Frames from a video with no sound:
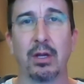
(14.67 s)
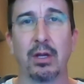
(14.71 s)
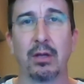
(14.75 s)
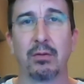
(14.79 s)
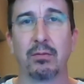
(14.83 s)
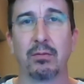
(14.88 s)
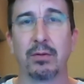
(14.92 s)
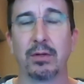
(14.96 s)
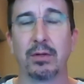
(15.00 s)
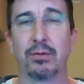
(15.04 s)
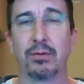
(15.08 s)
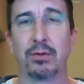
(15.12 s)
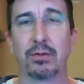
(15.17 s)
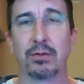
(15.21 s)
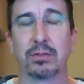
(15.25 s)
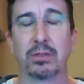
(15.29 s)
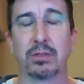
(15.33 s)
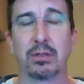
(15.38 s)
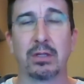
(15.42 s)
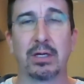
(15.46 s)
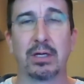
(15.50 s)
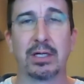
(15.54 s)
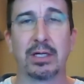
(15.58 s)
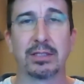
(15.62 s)
You know, there's
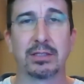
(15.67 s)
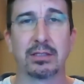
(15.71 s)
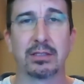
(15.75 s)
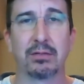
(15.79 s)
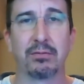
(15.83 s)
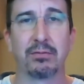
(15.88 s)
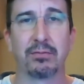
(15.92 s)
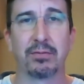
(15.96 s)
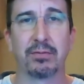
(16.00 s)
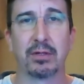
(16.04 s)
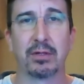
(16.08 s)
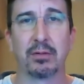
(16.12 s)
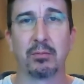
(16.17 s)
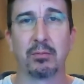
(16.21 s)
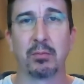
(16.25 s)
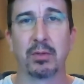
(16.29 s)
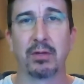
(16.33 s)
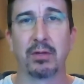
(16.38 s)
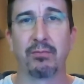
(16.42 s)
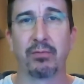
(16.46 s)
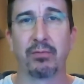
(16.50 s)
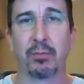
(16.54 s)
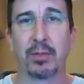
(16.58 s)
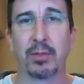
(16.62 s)
lots of
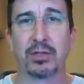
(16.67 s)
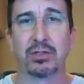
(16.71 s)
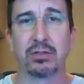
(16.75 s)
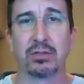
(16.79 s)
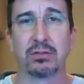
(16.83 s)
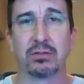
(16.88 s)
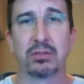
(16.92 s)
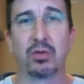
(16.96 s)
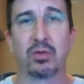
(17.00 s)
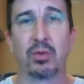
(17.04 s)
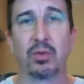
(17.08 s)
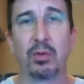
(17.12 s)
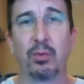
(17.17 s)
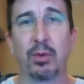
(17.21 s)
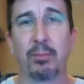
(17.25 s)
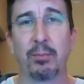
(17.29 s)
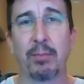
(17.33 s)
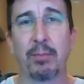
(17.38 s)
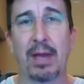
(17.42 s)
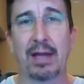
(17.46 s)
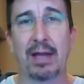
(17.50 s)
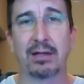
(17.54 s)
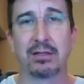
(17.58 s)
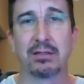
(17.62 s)
information. So we
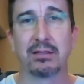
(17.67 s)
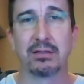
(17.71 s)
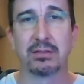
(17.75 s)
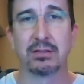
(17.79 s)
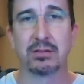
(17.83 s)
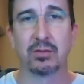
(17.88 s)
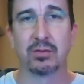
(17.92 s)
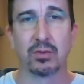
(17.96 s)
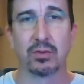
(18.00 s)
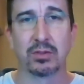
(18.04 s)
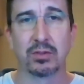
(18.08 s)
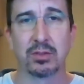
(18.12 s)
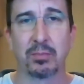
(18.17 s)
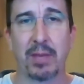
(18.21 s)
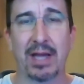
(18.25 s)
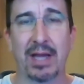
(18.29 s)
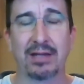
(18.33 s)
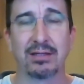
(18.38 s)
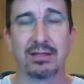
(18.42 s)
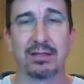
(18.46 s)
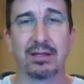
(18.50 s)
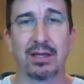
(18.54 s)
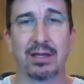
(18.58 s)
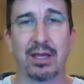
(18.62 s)
went back to the source,
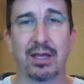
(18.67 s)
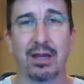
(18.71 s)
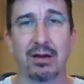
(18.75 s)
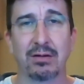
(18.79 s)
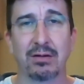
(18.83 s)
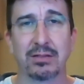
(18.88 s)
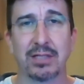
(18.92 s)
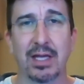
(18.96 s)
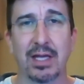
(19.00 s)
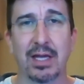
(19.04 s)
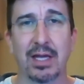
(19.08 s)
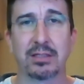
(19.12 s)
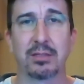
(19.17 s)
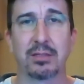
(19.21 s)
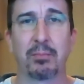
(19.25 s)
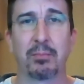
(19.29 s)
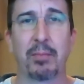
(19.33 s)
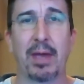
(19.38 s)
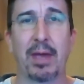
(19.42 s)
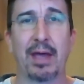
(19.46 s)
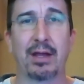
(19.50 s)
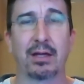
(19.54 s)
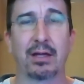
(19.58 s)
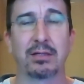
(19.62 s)
back to the CARES Act,
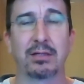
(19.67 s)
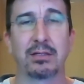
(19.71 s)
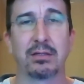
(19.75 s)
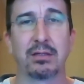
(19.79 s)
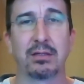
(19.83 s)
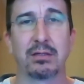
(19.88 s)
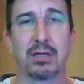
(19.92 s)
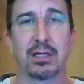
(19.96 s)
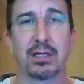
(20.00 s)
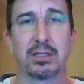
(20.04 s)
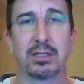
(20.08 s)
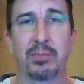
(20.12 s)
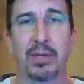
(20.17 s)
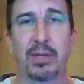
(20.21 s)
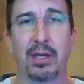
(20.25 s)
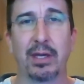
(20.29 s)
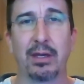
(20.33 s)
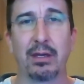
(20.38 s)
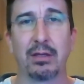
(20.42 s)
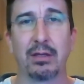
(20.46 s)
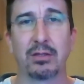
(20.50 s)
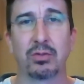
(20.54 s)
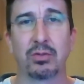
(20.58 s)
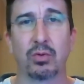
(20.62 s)
back to the
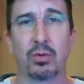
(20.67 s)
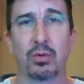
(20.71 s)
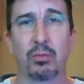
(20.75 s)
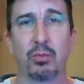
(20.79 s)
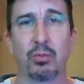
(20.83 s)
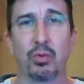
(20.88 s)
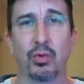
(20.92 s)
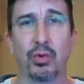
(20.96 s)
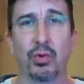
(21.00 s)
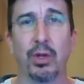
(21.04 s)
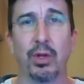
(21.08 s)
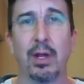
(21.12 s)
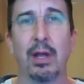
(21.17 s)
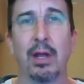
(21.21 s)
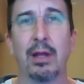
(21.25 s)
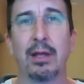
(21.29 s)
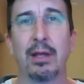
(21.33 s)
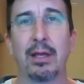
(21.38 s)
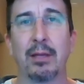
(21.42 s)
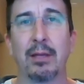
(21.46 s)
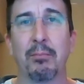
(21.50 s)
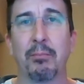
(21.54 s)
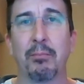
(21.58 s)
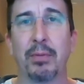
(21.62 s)
SBA interim rule,
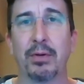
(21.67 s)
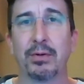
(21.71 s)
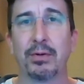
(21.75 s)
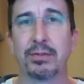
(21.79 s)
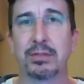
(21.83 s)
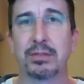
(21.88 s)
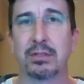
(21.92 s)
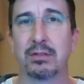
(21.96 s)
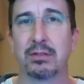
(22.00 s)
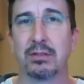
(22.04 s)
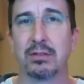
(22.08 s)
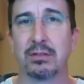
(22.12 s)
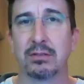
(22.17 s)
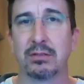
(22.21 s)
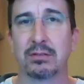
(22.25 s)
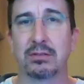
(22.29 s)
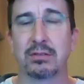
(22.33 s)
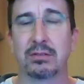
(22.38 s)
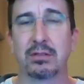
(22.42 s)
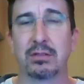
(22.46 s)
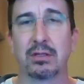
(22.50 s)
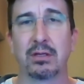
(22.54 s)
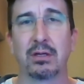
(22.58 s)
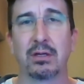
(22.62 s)
and built
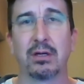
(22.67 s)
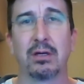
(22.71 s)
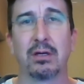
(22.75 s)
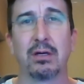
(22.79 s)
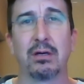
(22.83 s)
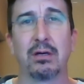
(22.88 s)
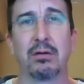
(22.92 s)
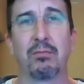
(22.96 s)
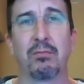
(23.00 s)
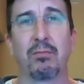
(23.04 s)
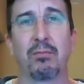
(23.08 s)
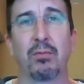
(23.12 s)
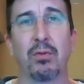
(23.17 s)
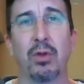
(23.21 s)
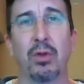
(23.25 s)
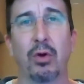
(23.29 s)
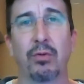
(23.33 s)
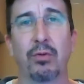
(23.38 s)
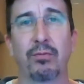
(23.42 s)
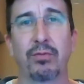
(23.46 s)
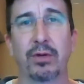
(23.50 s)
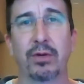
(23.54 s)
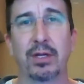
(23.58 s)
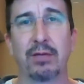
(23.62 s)
this
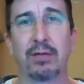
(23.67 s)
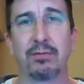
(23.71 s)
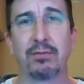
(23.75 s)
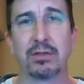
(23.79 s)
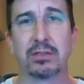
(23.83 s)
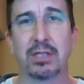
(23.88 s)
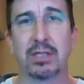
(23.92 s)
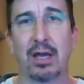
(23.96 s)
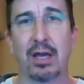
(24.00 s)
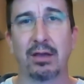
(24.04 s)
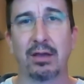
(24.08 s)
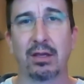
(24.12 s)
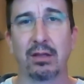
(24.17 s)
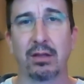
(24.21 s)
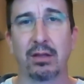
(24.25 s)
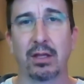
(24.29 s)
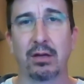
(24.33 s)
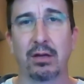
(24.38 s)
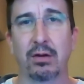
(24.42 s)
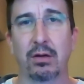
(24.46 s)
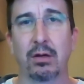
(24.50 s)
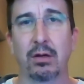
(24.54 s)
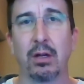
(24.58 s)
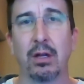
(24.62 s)
loan forgiveness
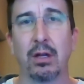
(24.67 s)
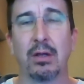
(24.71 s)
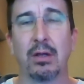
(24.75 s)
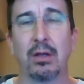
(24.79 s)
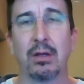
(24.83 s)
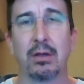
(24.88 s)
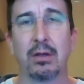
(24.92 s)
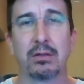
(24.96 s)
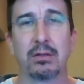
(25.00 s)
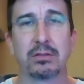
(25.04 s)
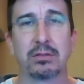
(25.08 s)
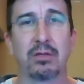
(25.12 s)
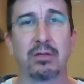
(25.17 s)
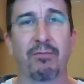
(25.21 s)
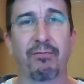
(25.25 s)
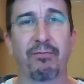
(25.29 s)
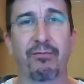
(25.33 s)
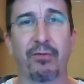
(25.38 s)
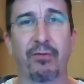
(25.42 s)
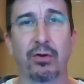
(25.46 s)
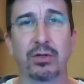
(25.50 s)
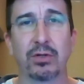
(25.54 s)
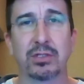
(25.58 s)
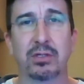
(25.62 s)
calculator. It's the
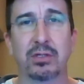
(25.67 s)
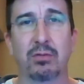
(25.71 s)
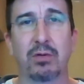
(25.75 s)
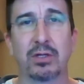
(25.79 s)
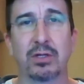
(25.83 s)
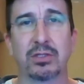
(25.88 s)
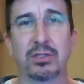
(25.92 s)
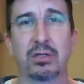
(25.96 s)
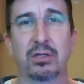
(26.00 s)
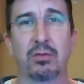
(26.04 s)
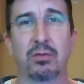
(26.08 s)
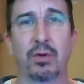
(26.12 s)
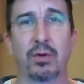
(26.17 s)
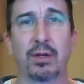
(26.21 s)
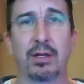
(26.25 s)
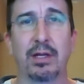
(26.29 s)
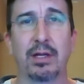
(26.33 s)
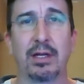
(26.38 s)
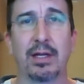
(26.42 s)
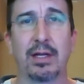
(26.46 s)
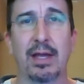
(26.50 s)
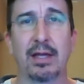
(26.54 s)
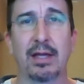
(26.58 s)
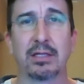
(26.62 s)
first question we're
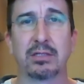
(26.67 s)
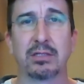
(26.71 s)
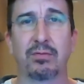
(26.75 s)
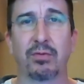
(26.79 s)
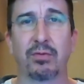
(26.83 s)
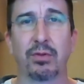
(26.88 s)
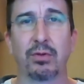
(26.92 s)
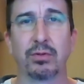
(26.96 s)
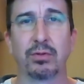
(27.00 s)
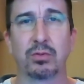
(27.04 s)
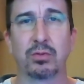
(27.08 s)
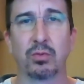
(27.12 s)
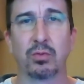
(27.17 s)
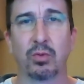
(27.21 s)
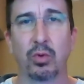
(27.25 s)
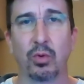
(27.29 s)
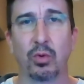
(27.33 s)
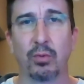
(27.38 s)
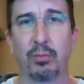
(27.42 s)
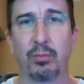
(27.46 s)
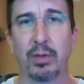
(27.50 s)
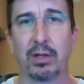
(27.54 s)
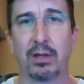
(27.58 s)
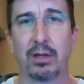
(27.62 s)
getting asked for those
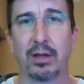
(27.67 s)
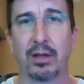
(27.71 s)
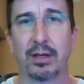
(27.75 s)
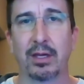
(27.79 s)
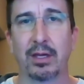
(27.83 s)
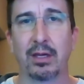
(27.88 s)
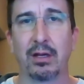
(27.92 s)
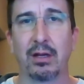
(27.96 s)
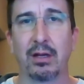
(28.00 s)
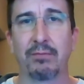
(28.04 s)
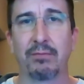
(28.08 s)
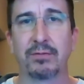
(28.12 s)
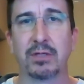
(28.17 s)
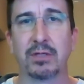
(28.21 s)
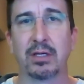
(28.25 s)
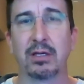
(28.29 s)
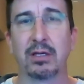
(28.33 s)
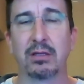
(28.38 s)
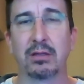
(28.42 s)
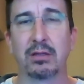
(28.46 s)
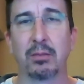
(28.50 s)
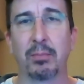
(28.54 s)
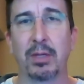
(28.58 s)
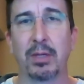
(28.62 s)
who have been lucky enough to
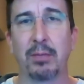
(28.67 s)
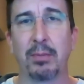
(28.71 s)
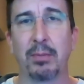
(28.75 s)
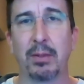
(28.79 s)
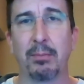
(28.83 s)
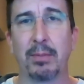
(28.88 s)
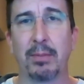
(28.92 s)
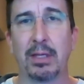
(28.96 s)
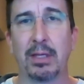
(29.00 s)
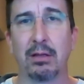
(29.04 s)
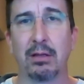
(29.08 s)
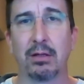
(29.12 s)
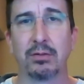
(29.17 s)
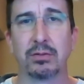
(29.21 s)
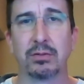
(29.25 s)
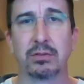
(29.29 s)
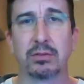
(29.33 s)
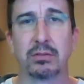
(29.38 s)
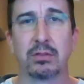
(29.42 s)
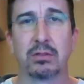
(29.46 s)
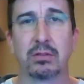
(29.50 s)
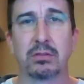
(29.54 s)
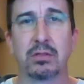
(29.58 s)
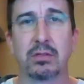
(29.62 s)
get the PPP
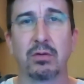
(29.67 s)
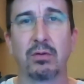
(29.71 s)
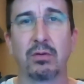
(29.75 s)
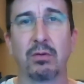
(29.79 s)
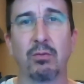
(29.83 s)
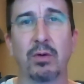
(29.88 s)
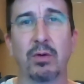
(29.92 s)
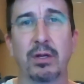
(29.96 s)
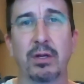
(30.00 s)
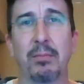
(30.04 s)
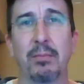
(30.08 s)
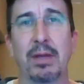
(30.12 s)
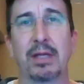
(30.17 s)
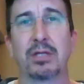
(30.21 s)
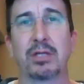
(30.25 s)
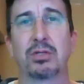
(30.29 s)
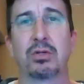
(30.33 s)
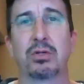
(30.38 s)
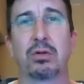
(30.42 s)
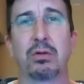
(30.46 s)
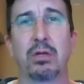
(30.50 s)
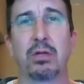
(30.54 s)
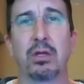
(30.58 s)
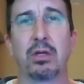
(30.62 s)
loans. So we want to make
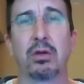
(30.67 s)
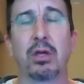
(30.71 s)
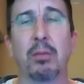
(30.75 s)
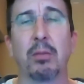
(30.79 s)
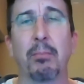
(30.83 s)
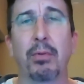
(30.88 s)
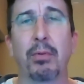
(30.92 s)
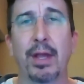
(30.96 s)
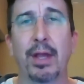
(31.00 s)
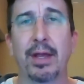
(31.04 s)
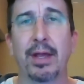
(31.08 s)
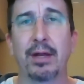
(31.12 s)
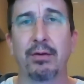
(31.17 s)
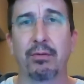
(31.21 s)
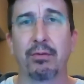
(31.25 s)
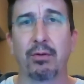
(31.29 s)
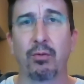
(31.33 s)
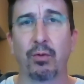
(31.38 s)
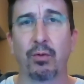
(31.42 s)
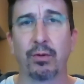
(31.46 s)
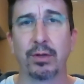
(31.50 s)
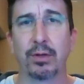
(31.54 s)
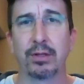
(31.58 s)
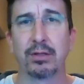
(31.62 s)
sure you can plan
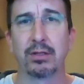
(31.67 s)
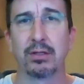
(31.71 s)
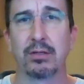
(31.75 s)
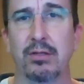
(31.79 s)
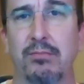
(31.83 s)
accordingly.